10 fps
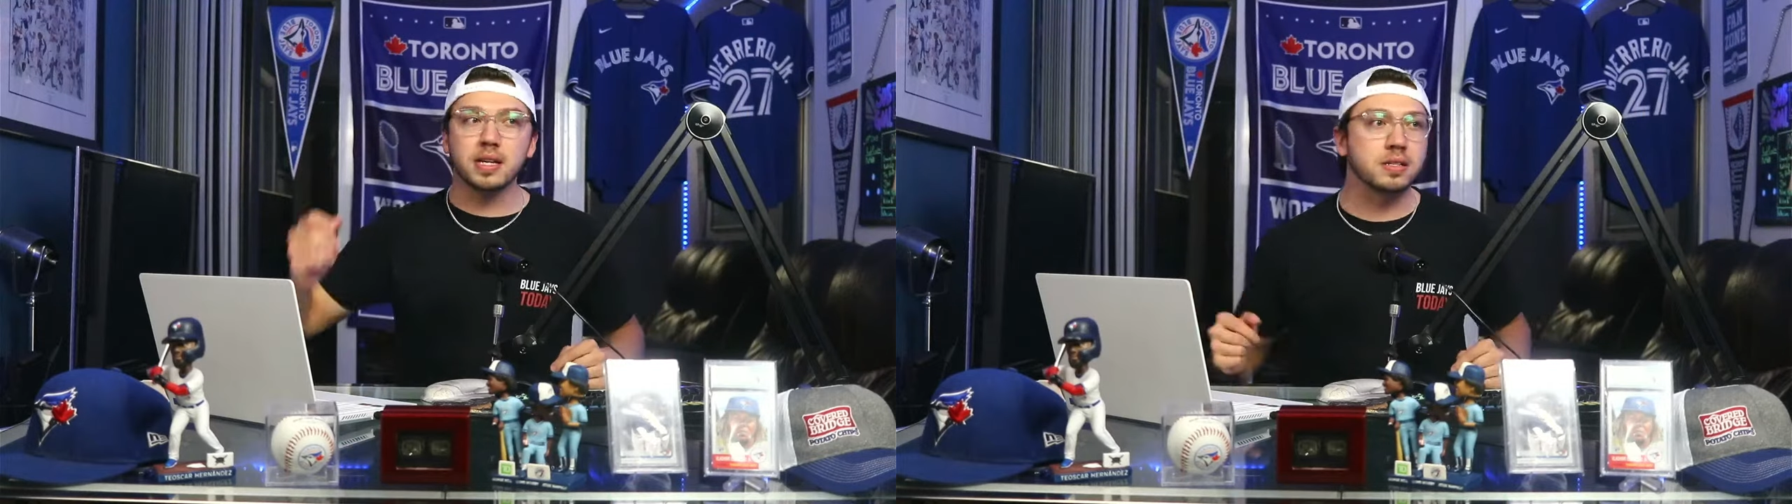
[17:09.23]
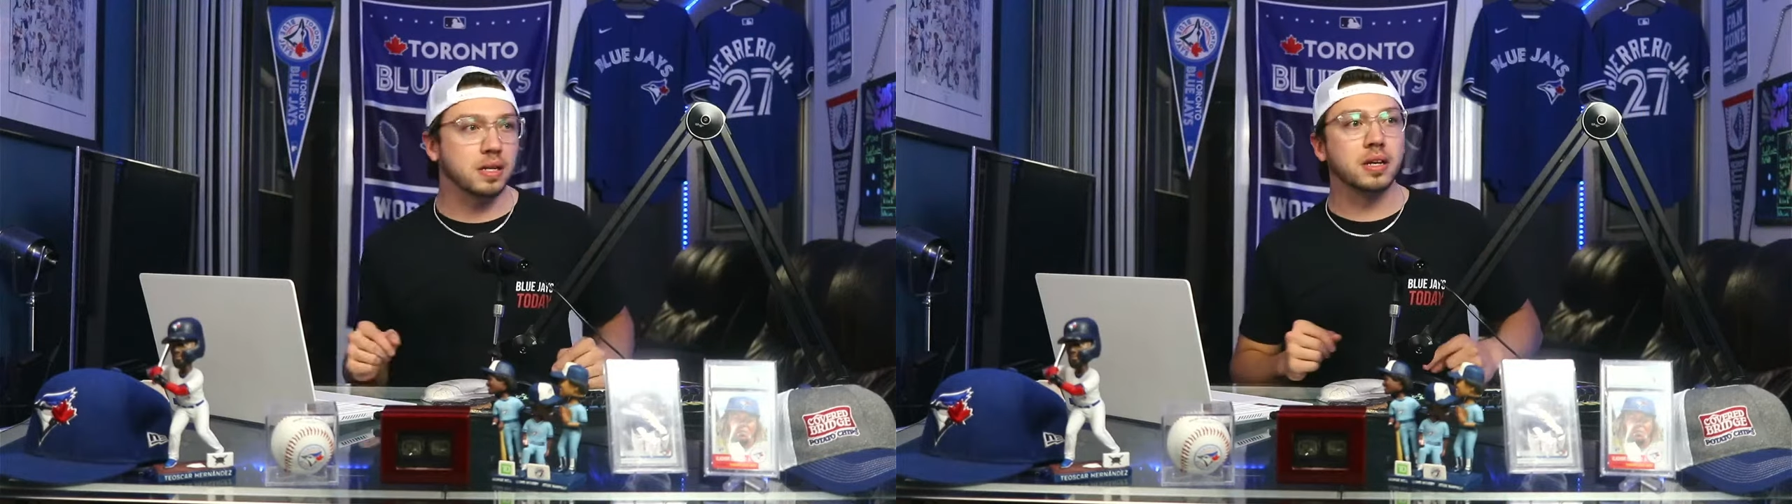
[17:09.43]

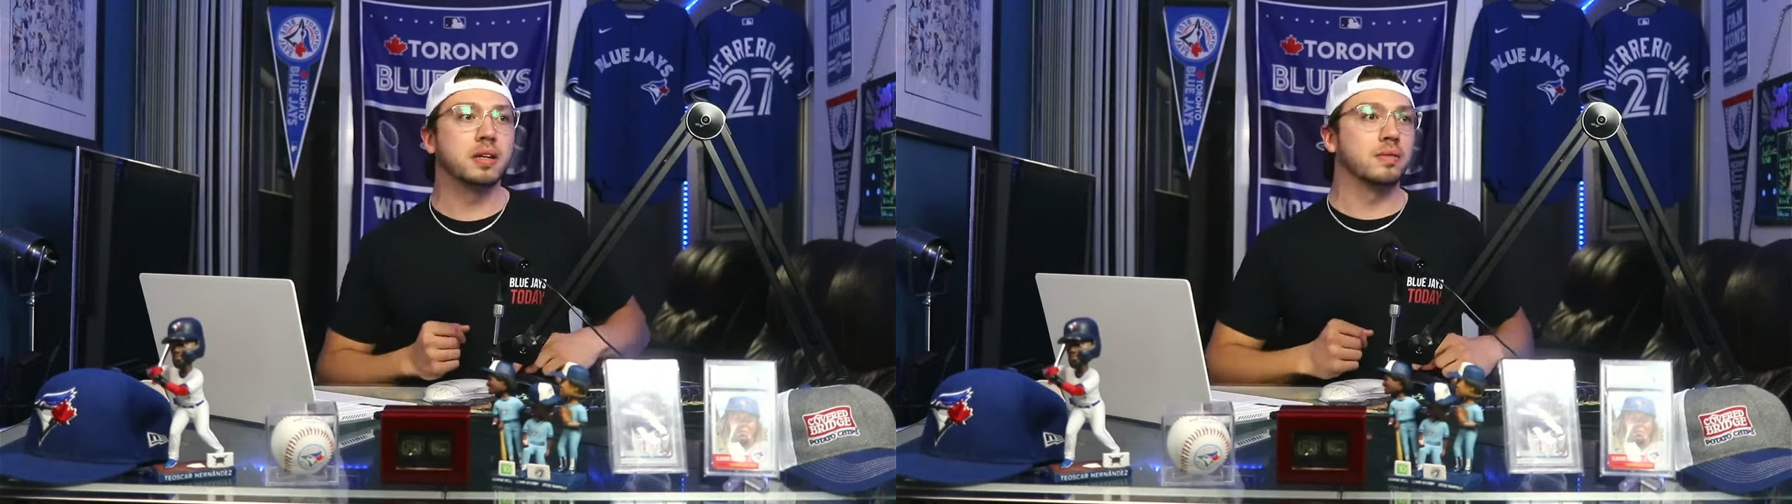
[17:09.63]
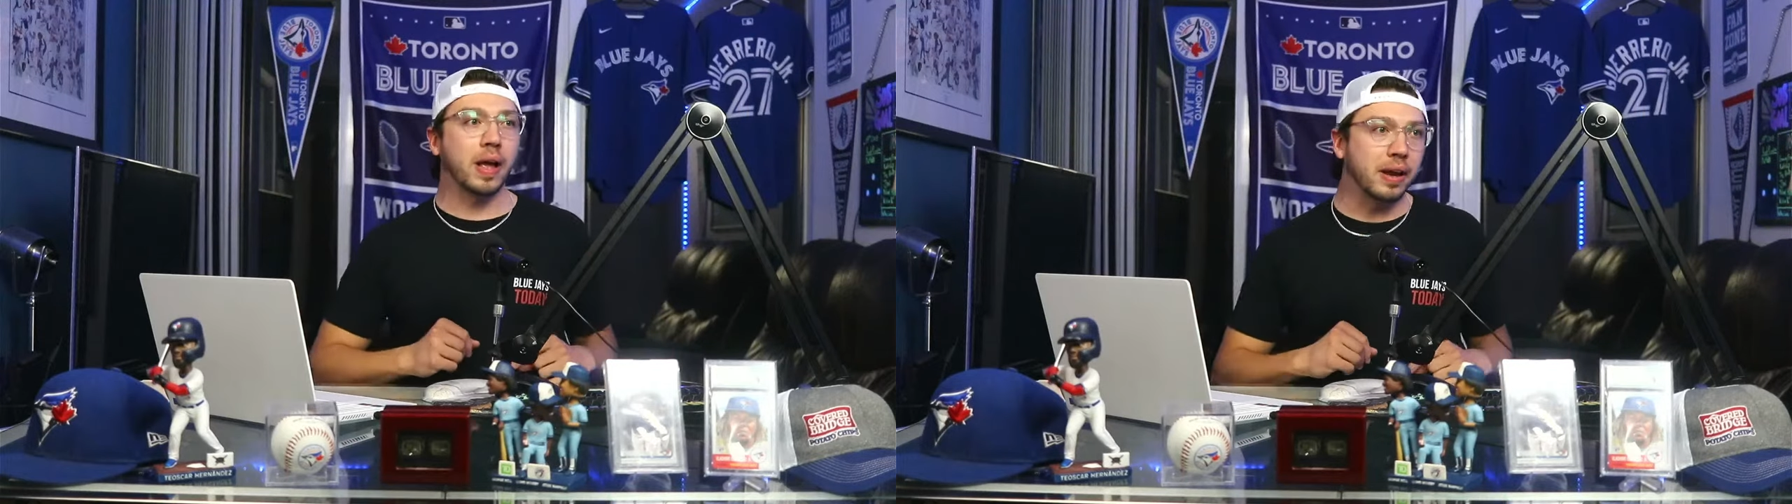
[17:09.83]
season
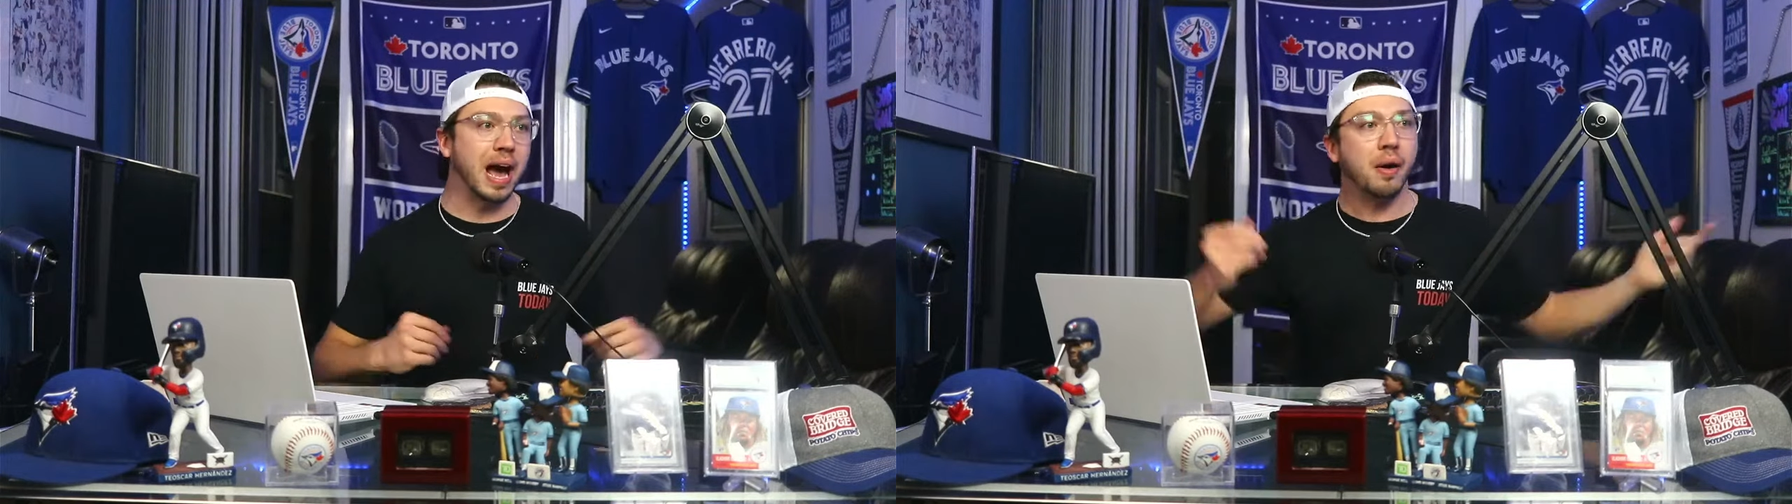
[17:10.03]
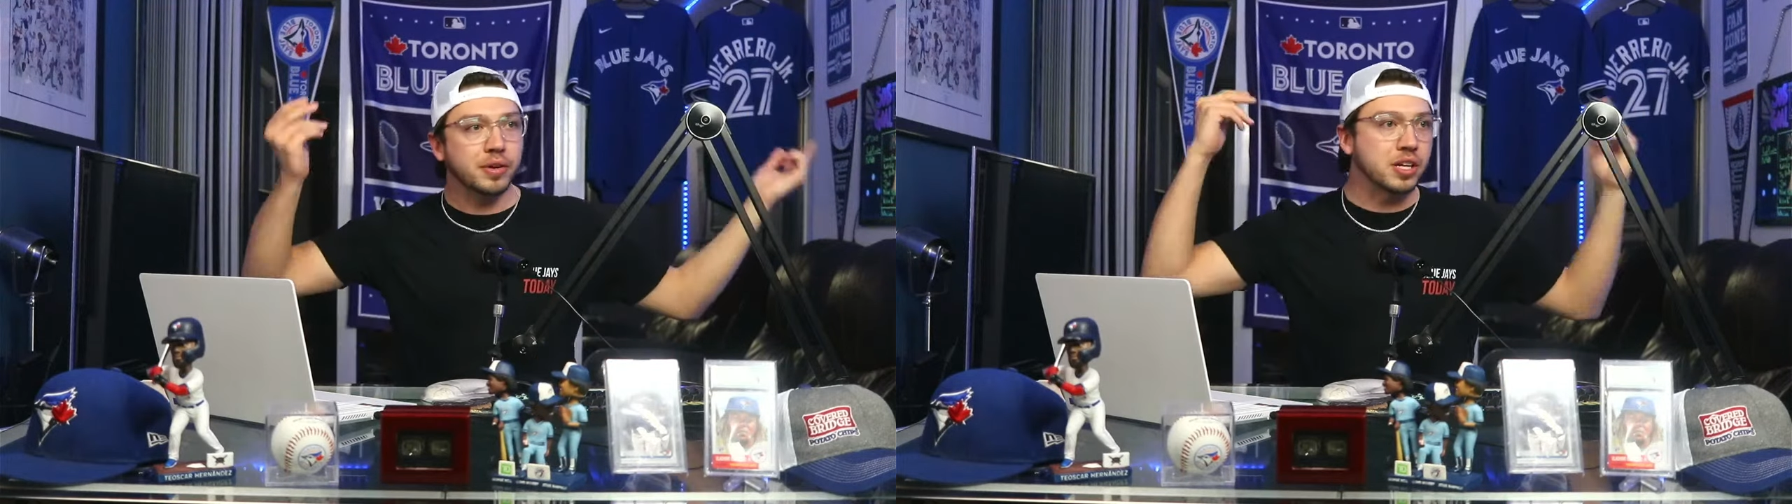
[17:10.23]

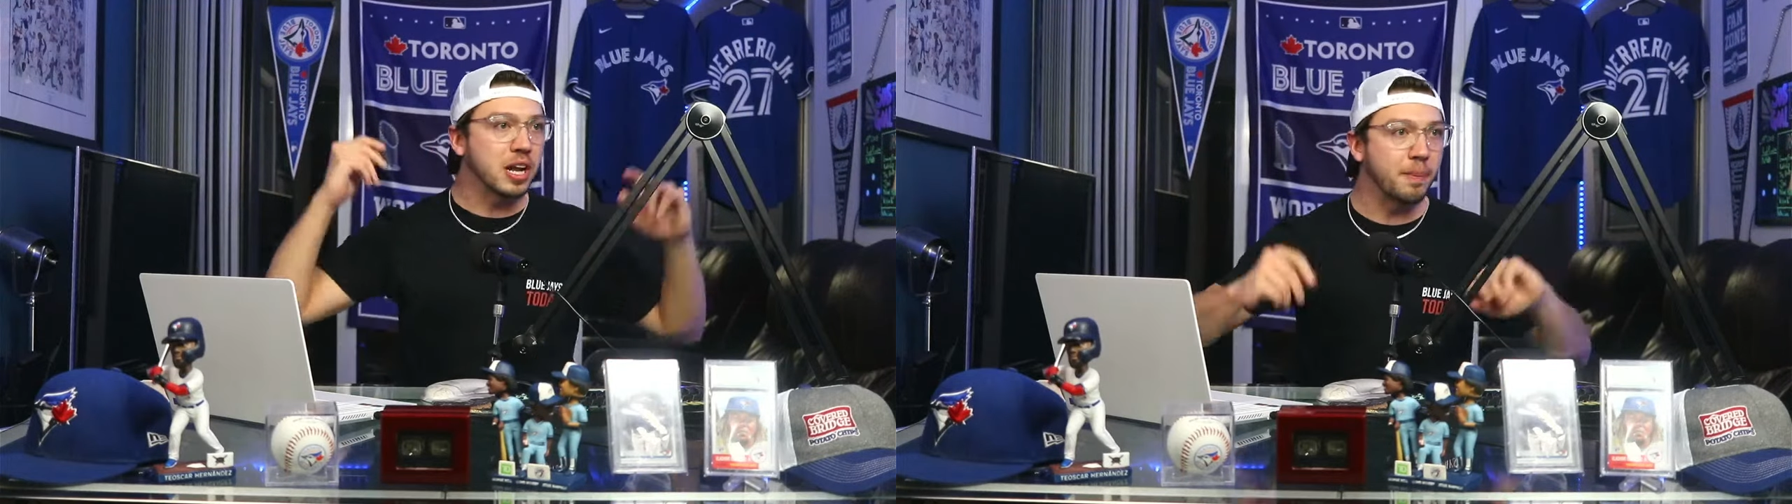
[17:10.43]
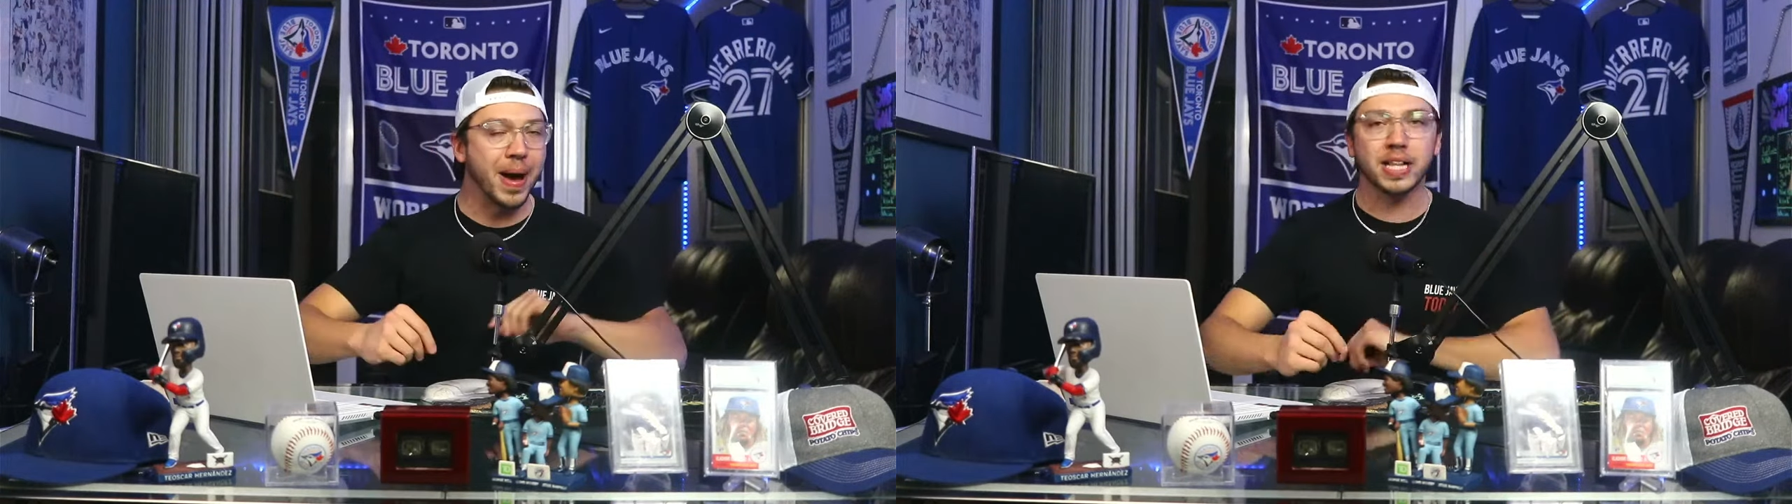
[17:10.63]
and how he's
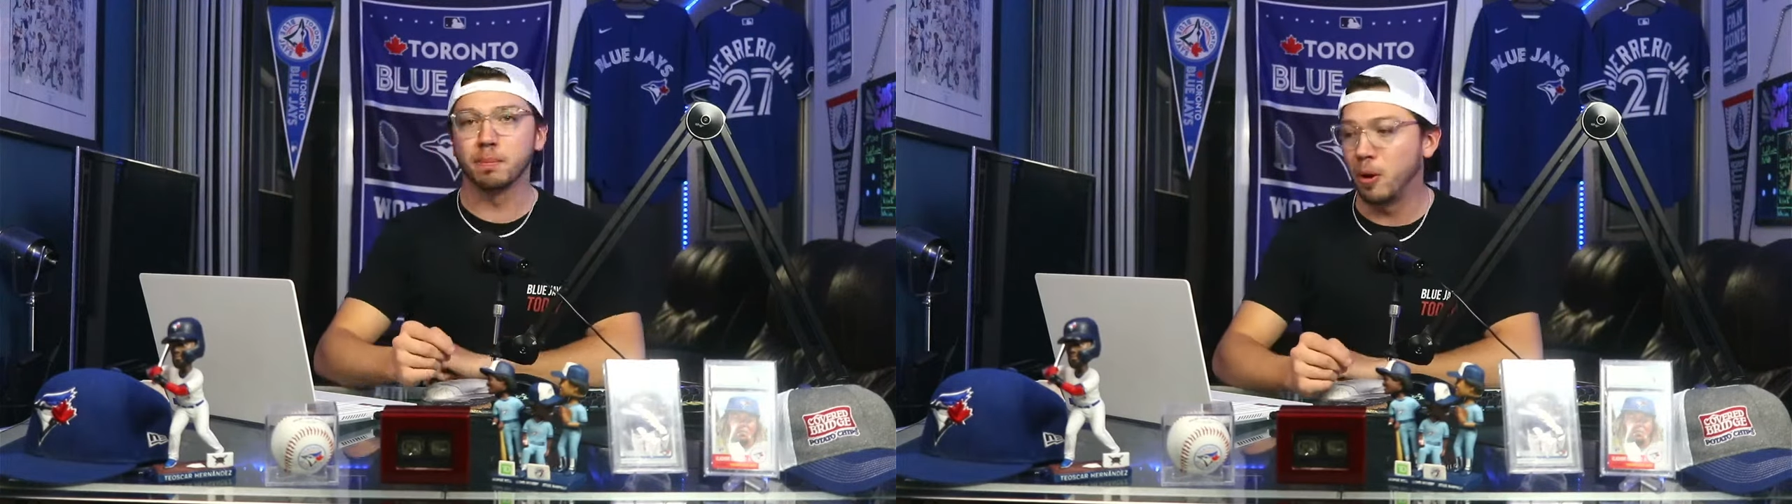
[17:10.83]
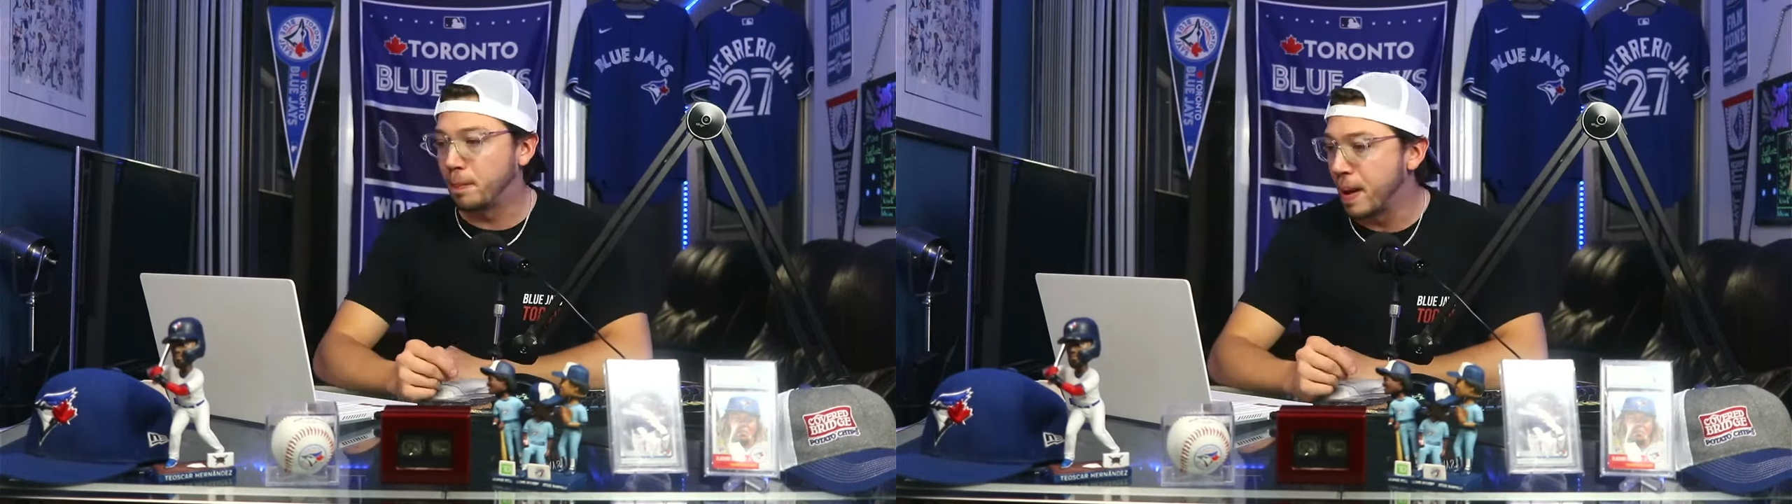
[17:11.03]
going to impact
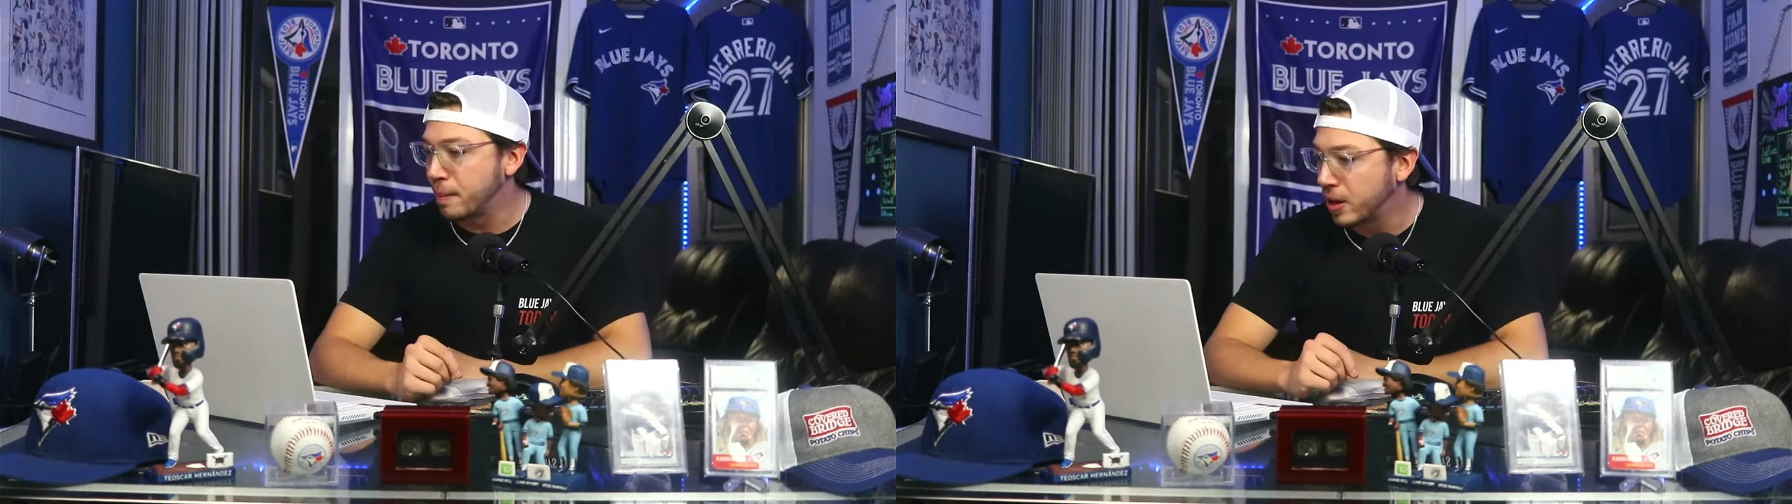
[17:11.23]
the bullpen,